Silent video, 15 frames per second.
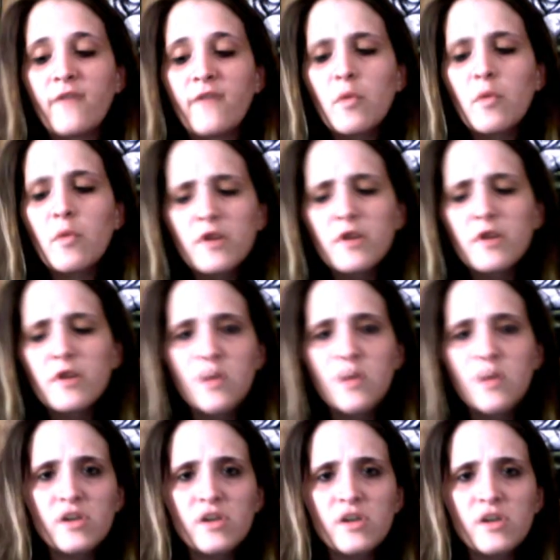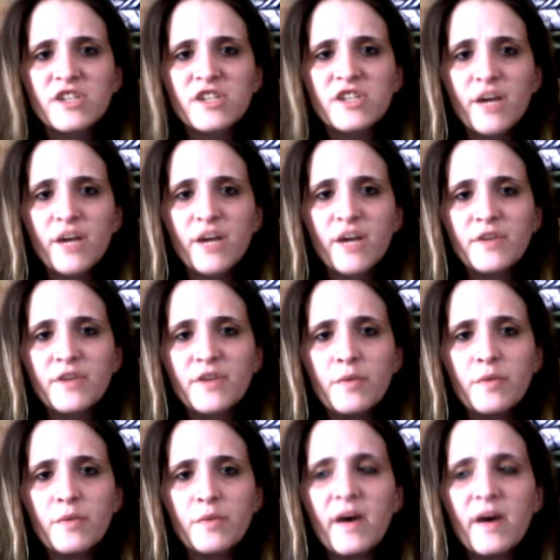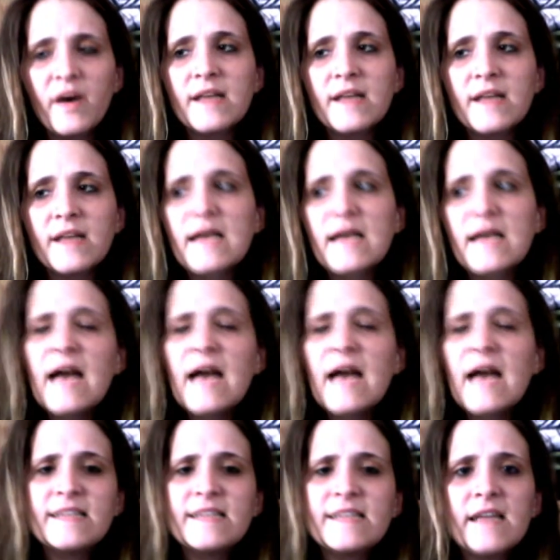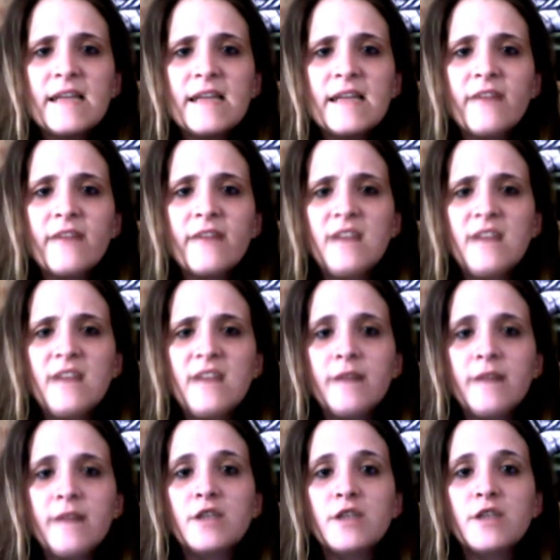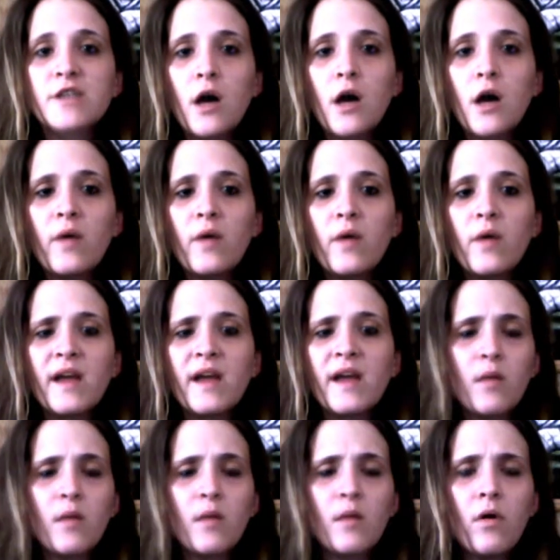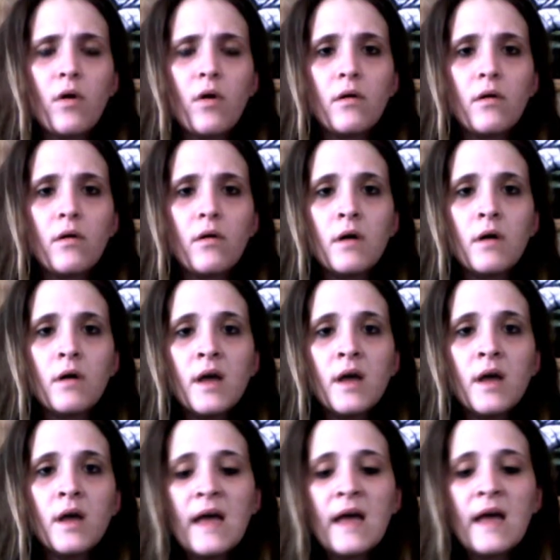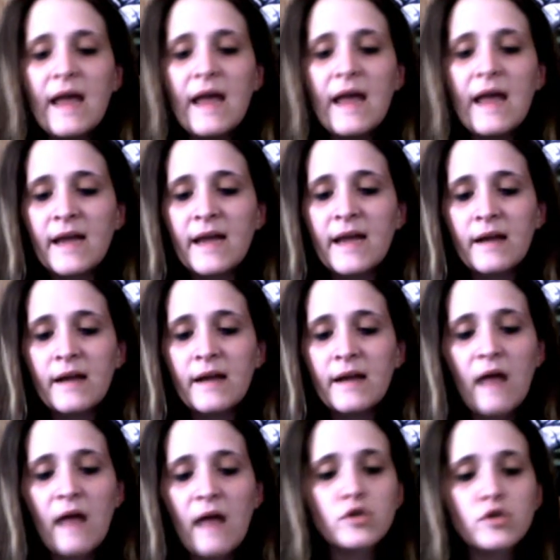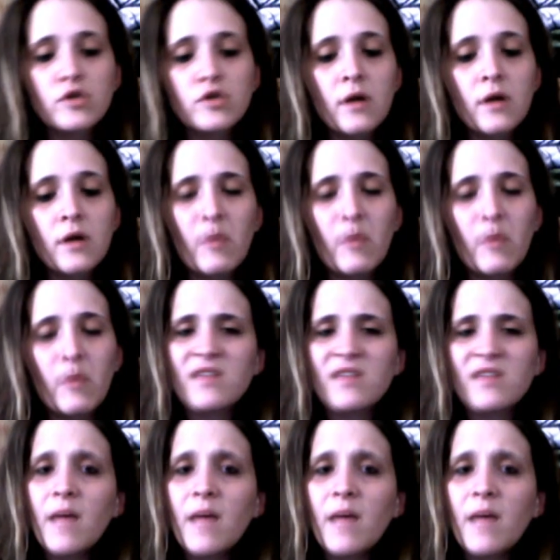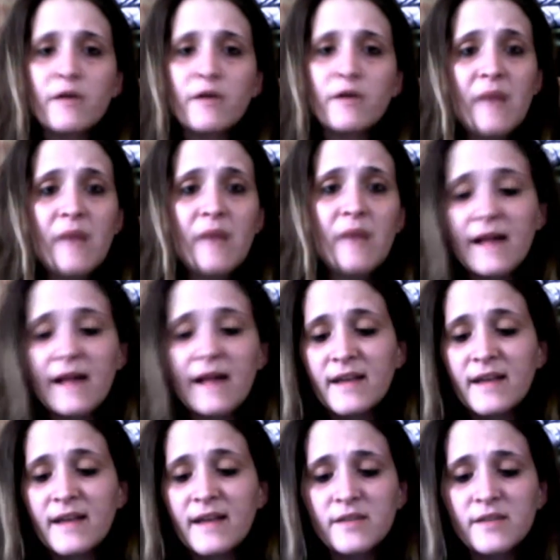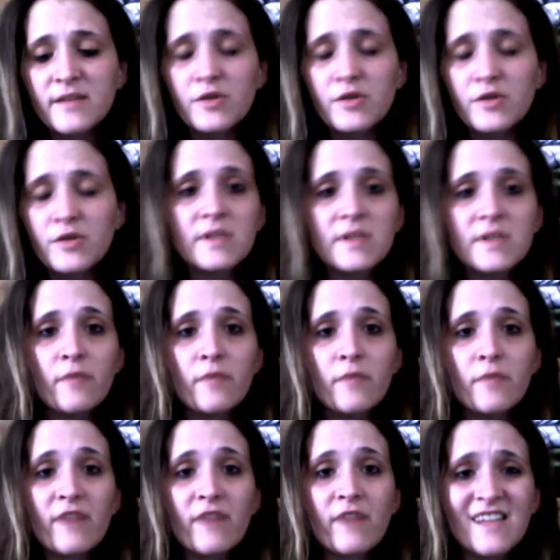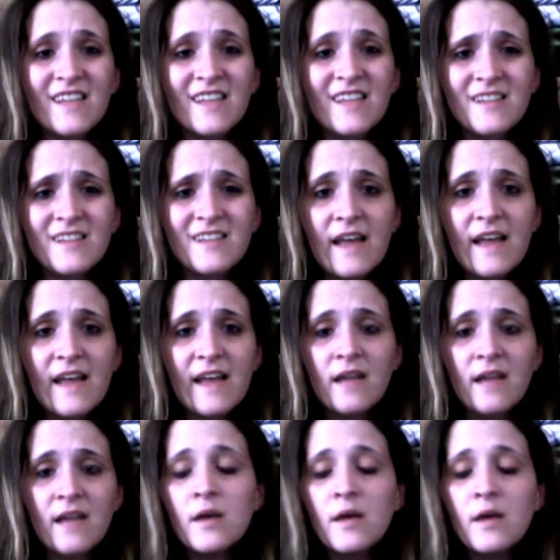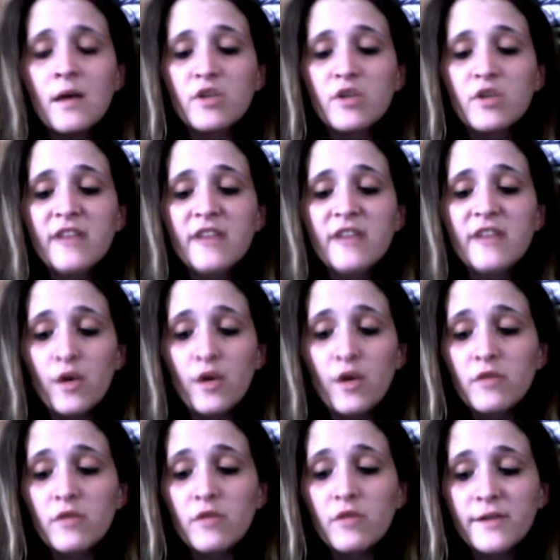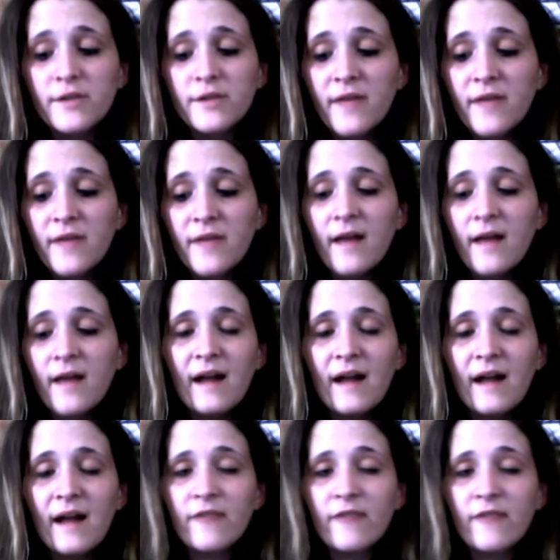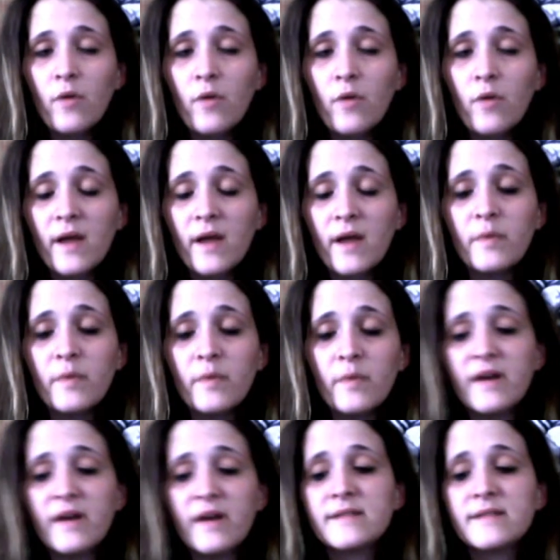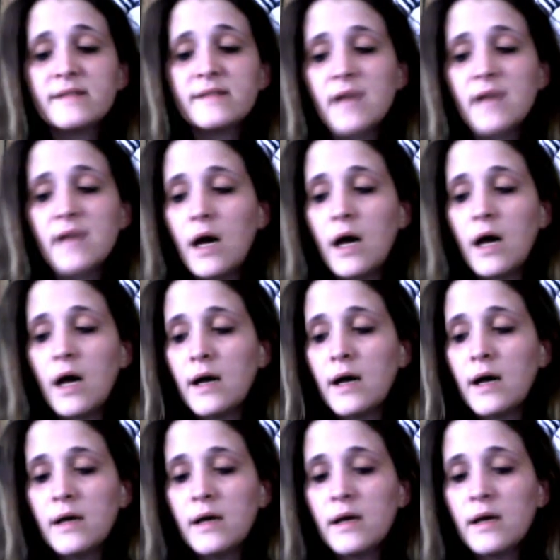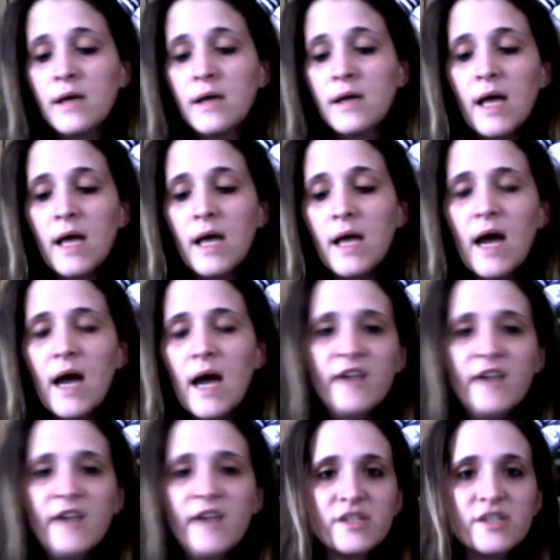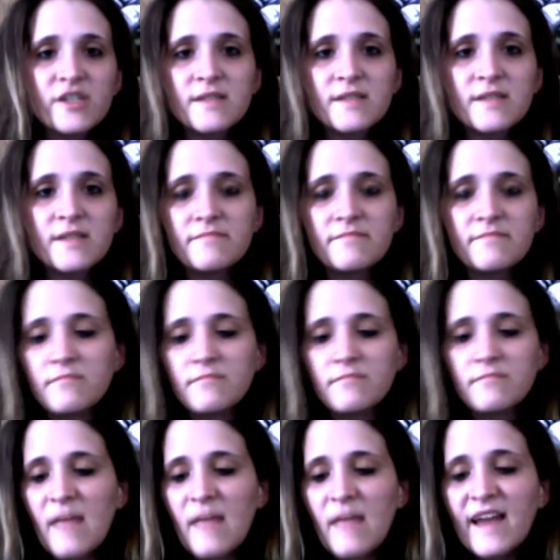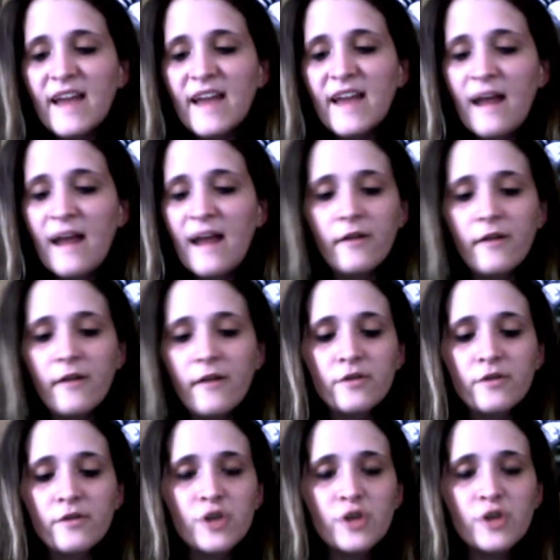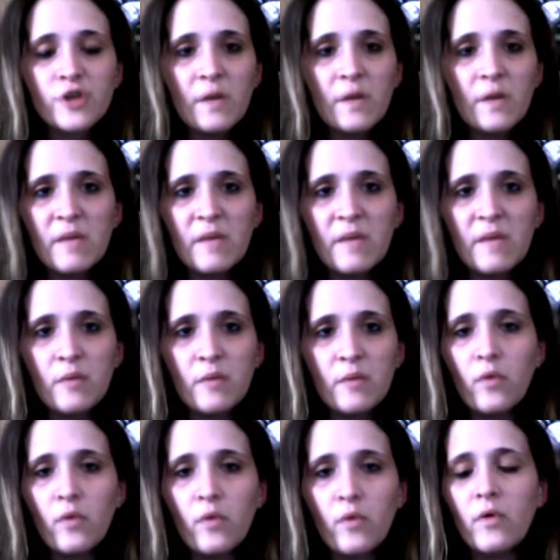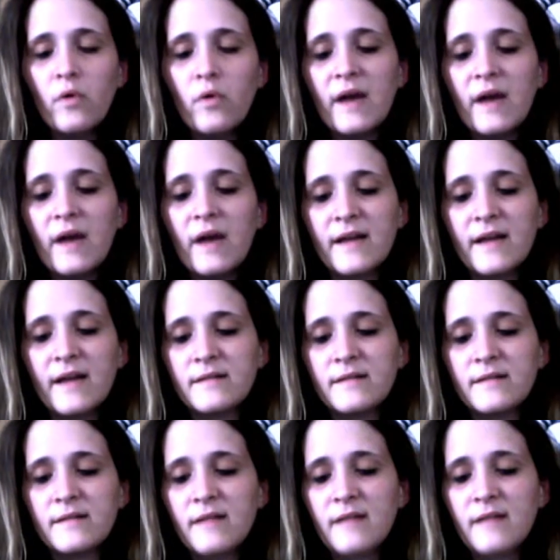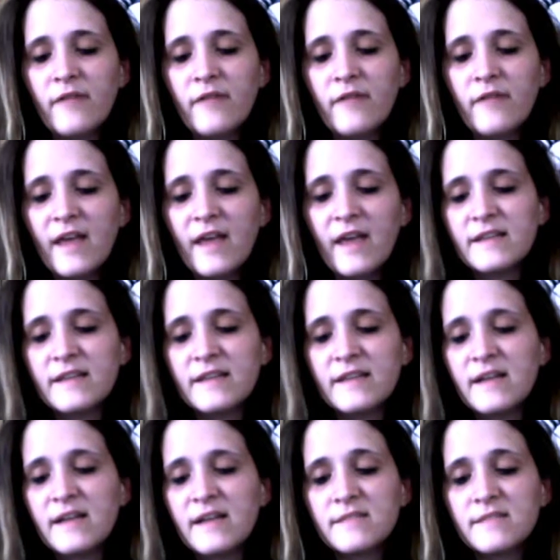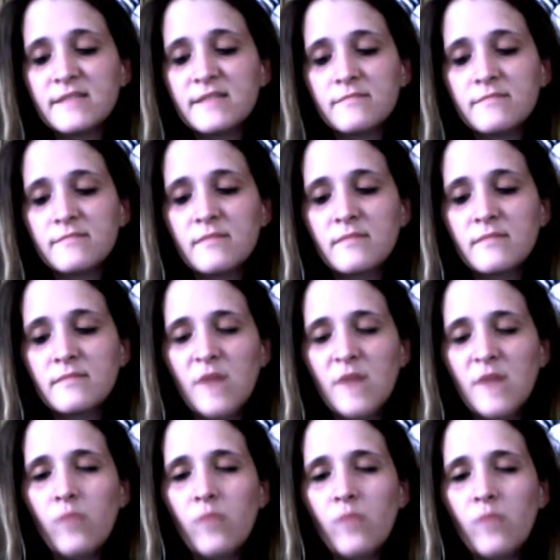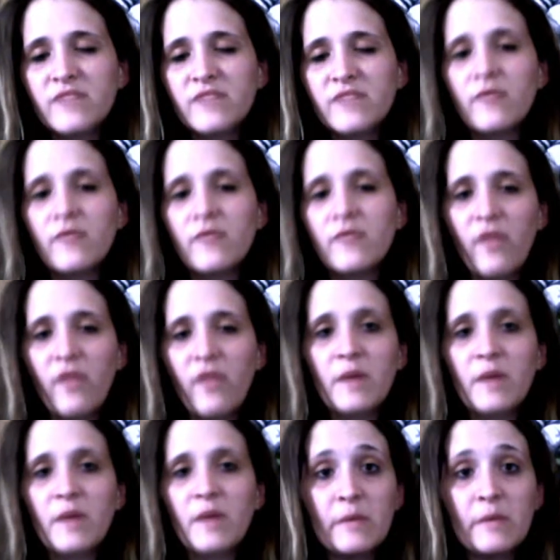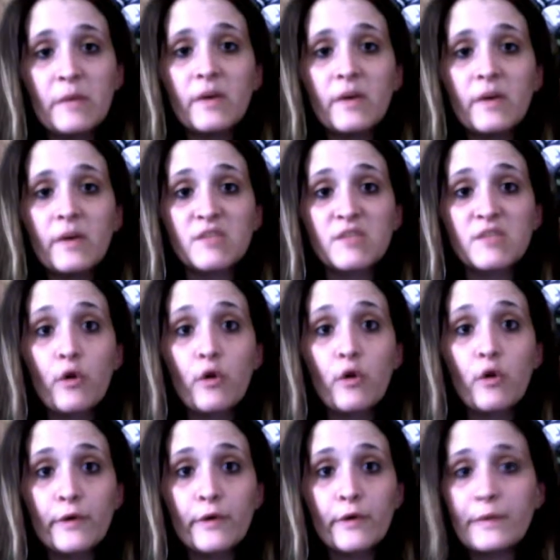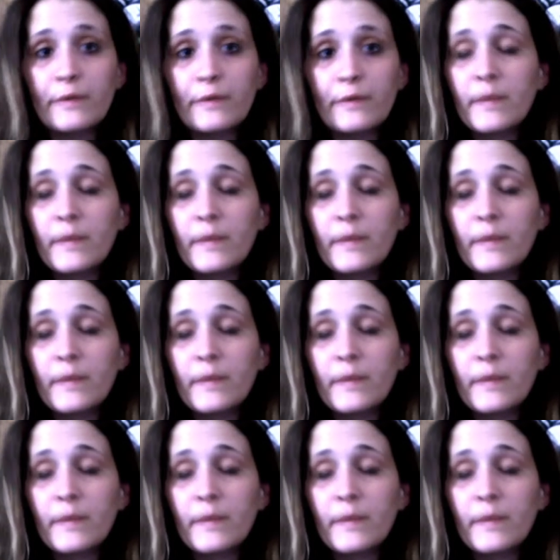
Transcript: more books I wanted to share with you, but I didn't have the time to go and get them all. And plus the library was packed. I guess they was doing something for kids today, which they normally do that. I never know when, but I just had to get out of there. There's too many people and everything, and I just don't deal with a lot of people in a small room.